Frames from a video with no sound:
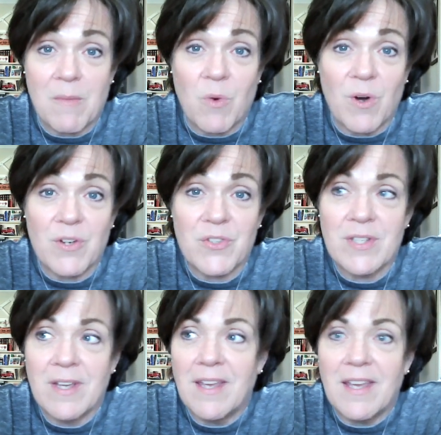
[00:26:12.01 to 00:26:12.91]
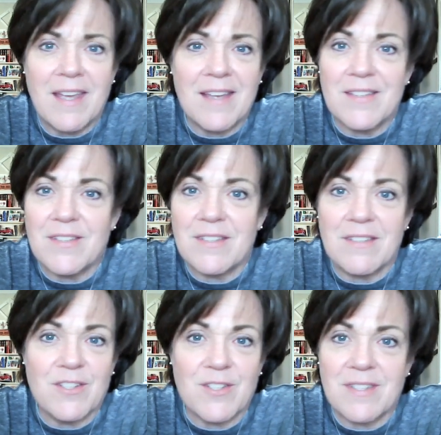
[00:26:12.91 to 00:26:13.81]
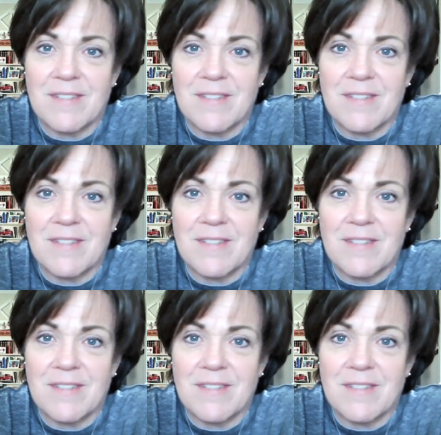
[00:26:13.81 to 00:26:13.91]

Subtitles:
works is just